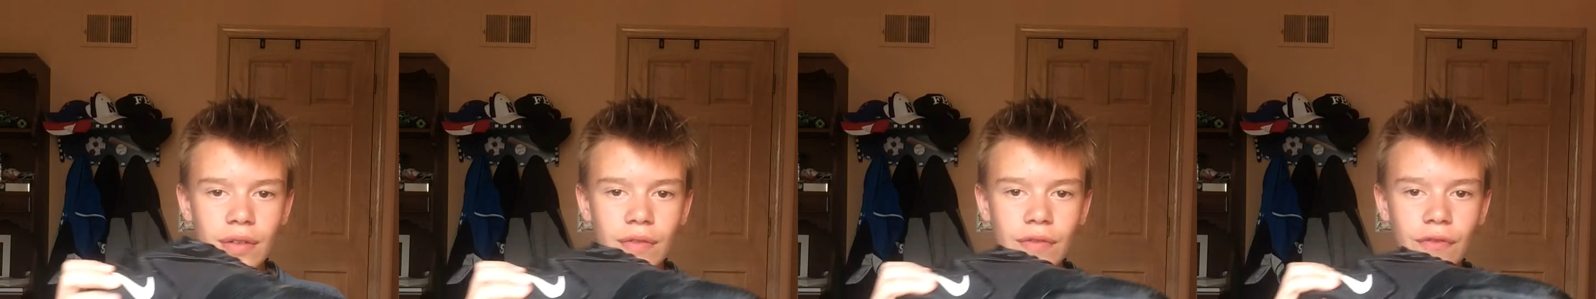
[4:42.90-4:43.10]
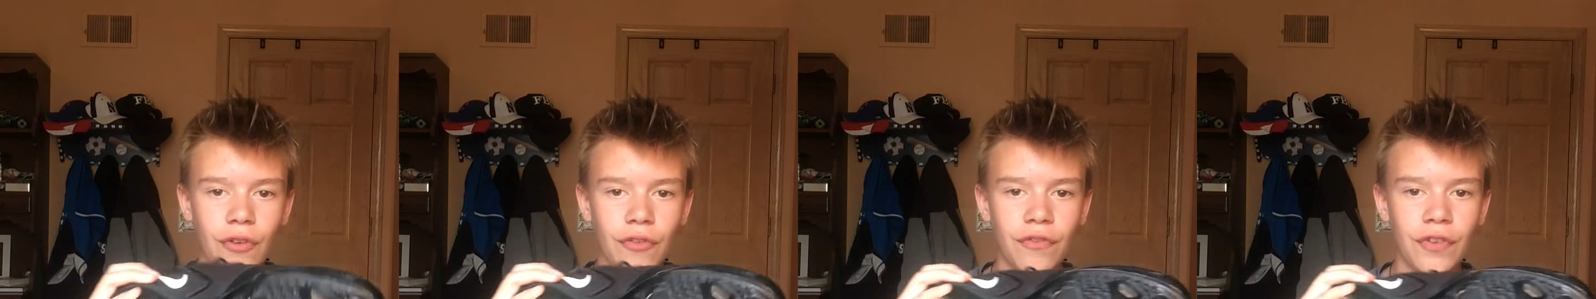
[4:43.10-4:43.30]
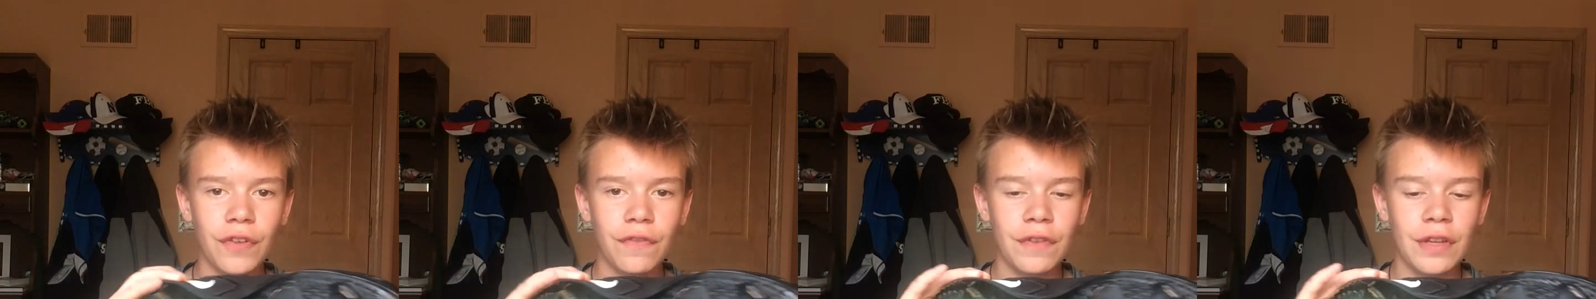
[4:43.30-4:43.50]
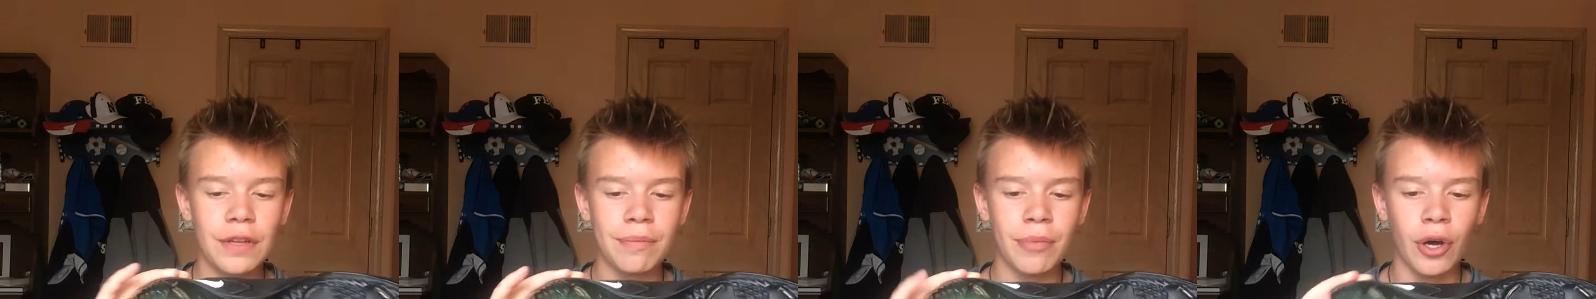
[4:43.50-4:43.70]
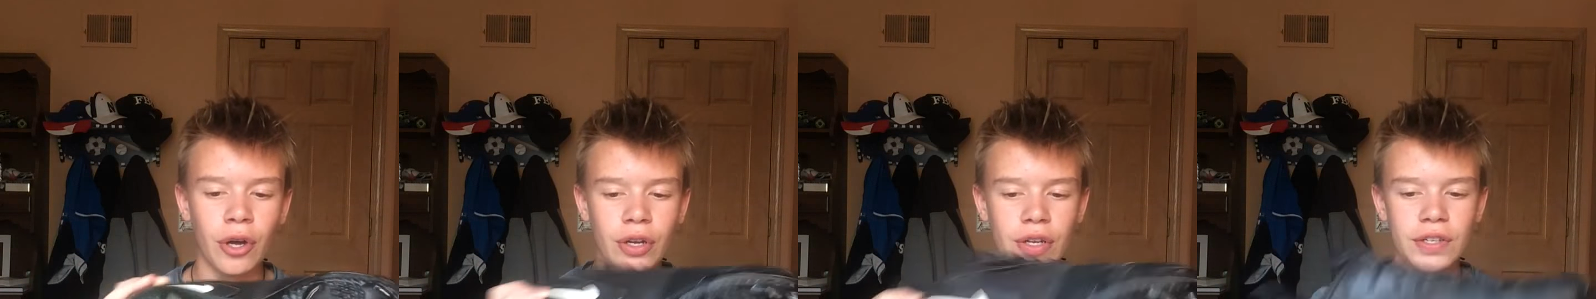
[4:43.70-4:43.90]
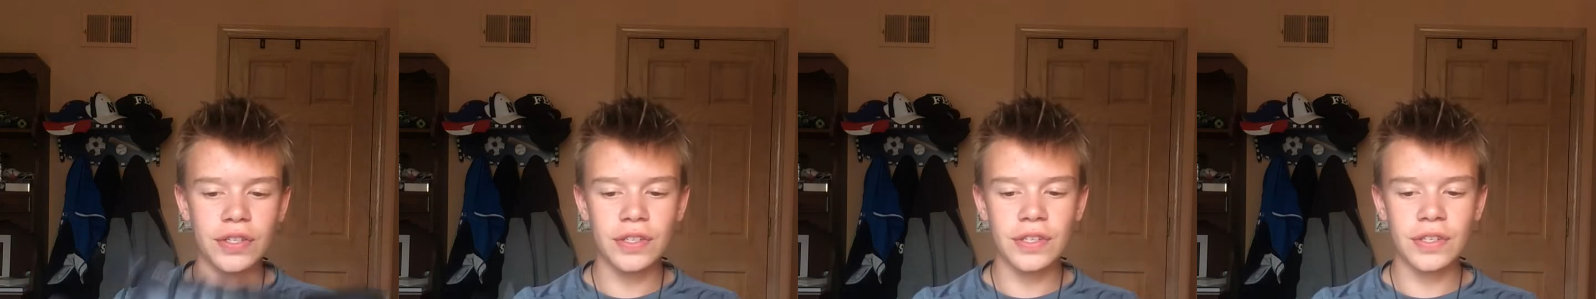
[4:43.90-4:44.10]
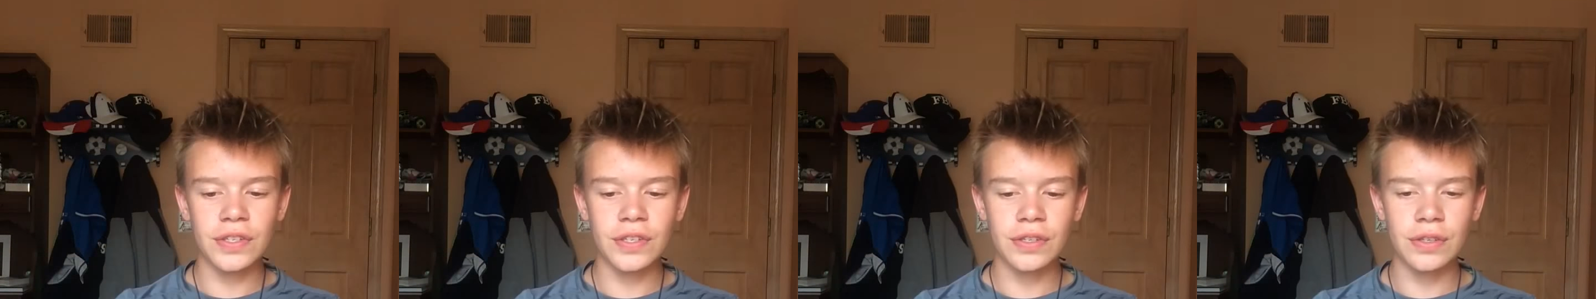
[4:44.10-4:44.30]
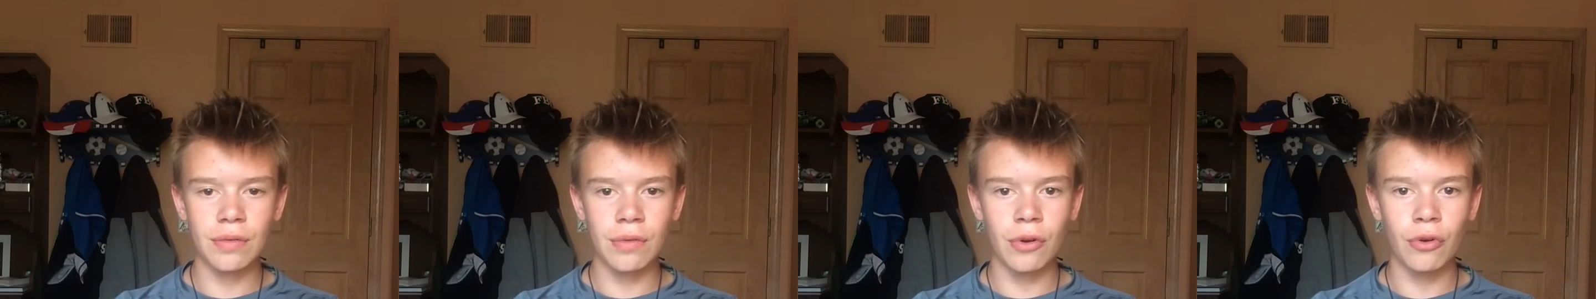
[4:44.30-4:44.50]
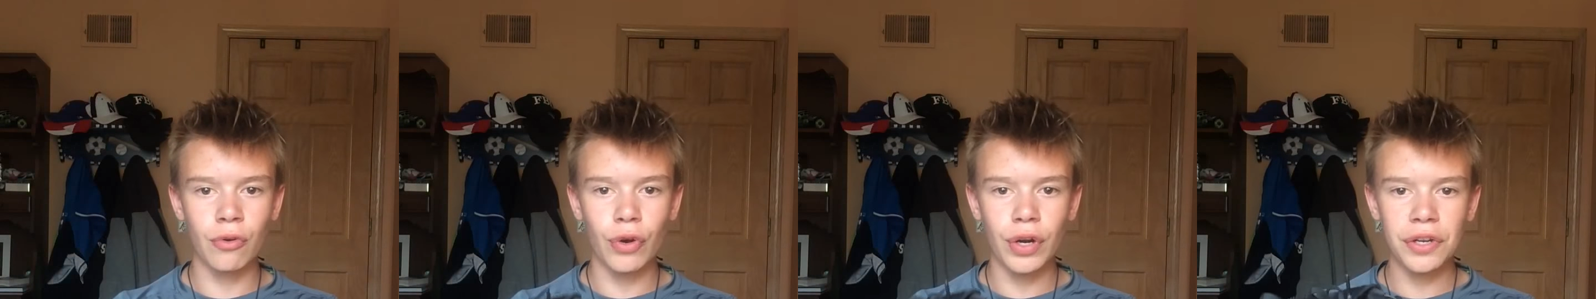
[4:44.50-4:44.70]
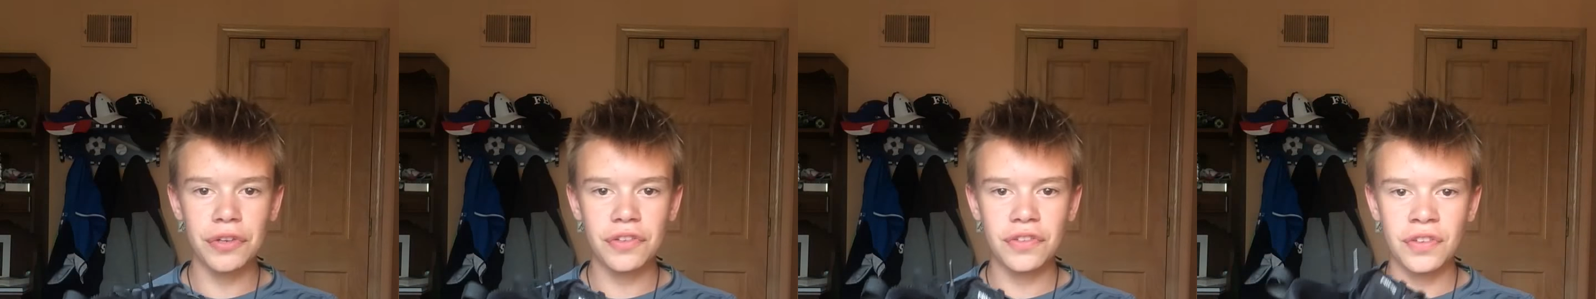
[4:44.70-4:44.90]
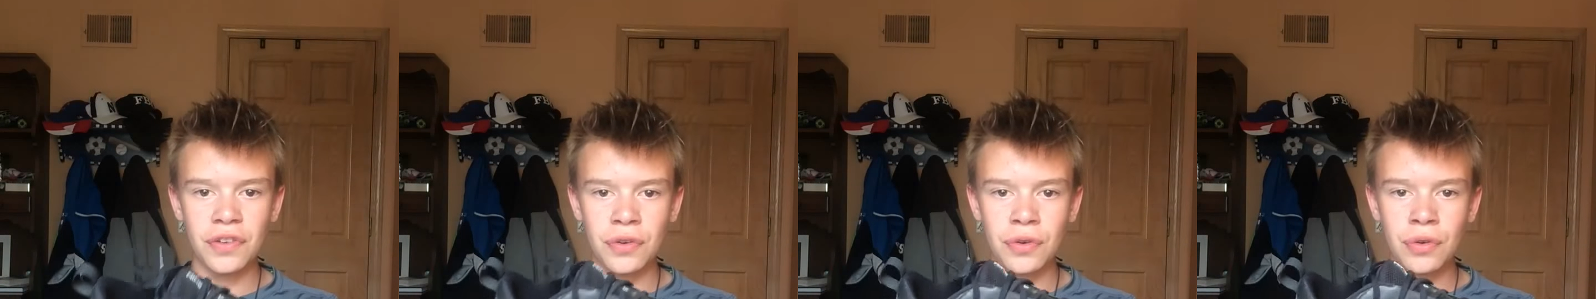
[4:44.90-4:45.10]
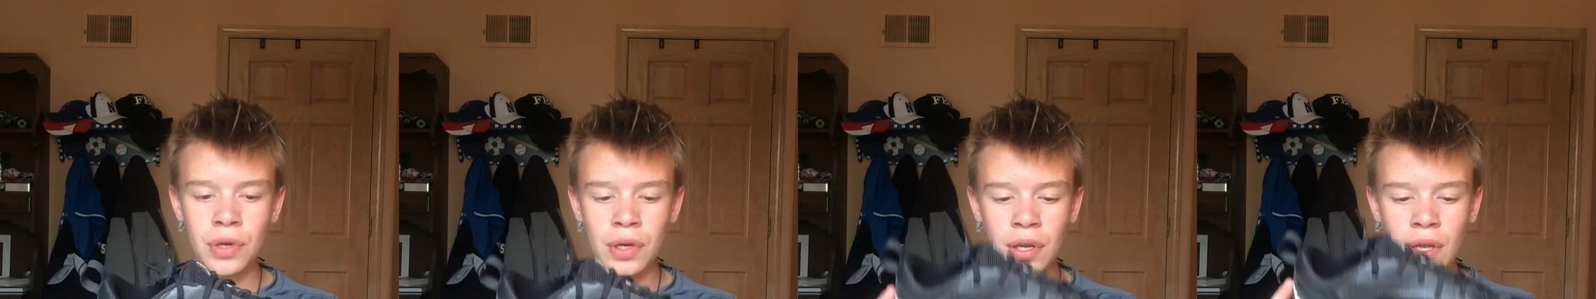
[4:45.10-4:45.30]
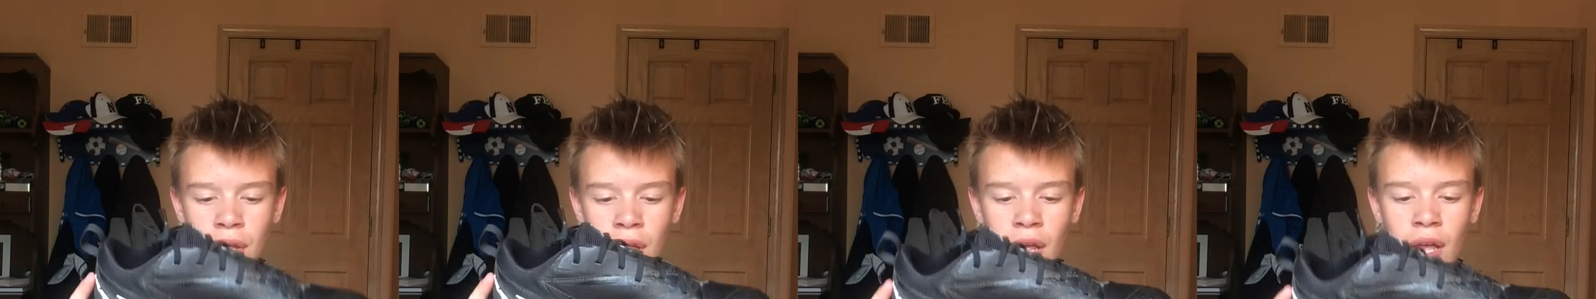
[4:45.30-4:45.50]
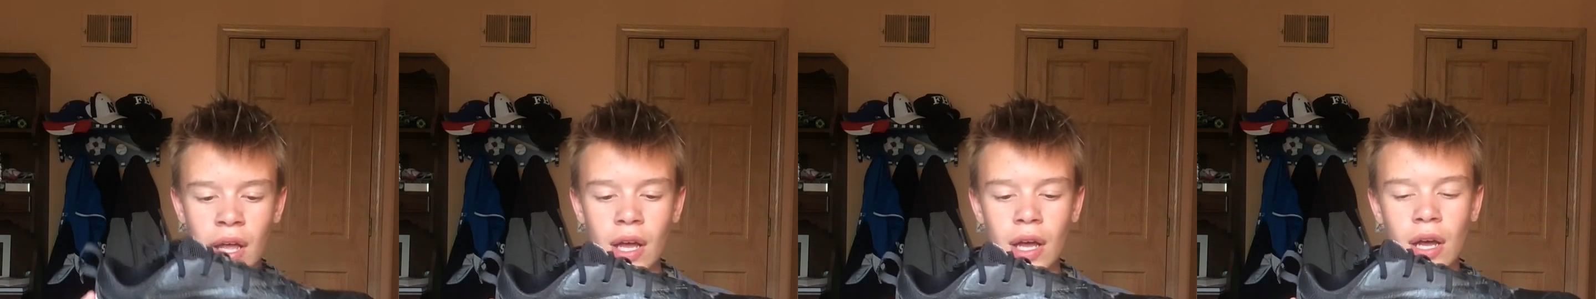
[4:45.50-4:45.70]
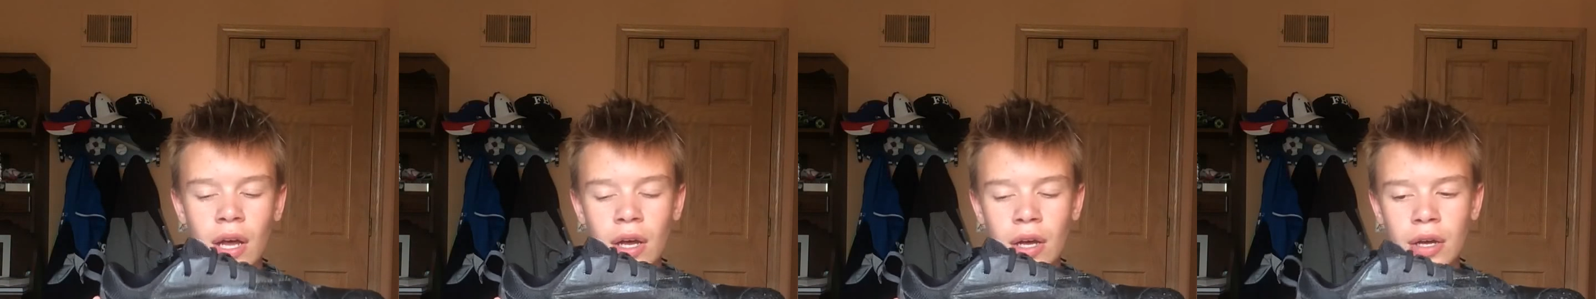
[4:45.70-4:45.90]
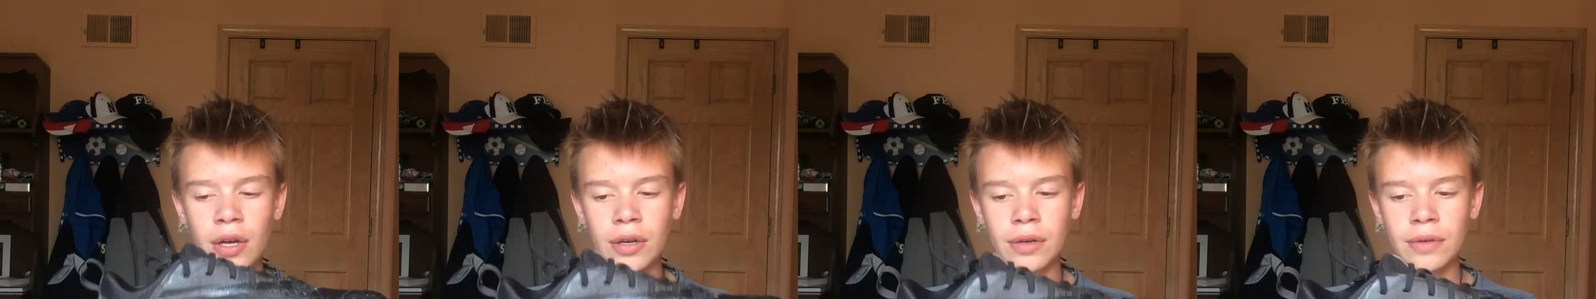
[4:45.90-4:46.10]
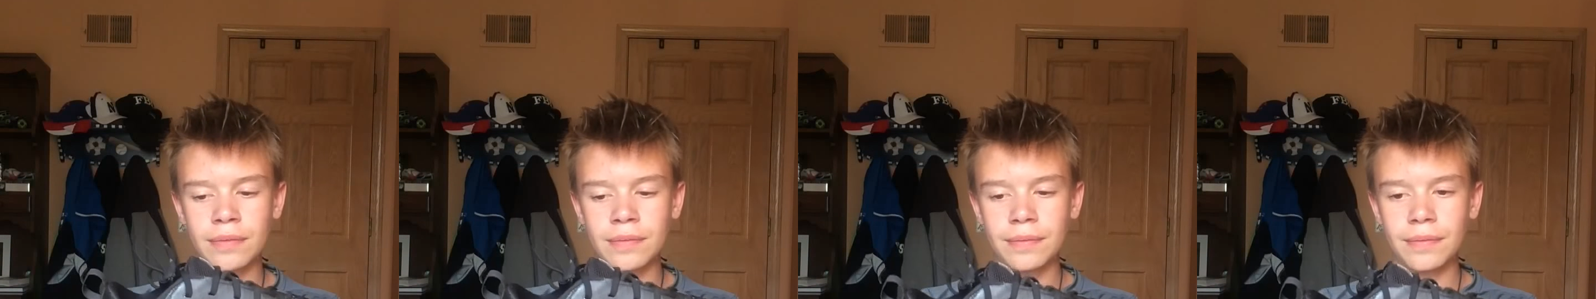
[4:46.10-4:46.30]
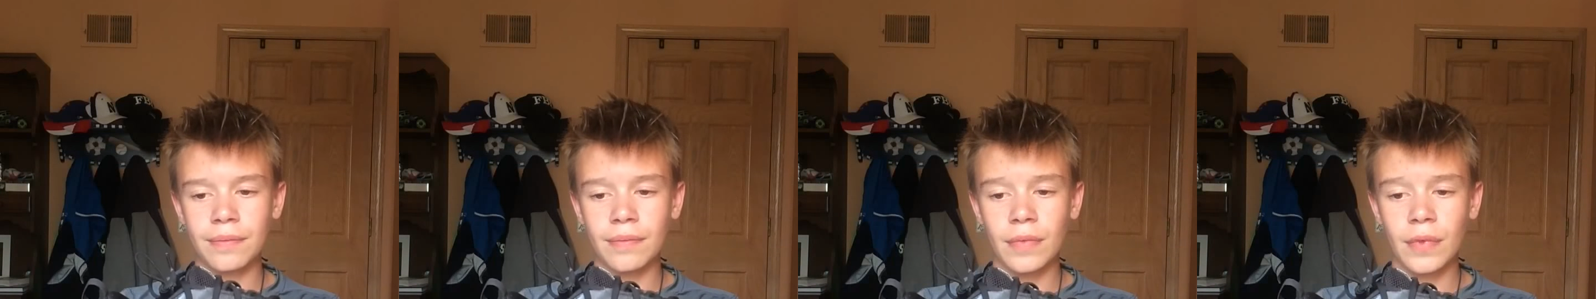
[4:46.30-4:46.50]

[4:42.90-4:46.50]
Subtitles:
For $50, this is a great shoe. You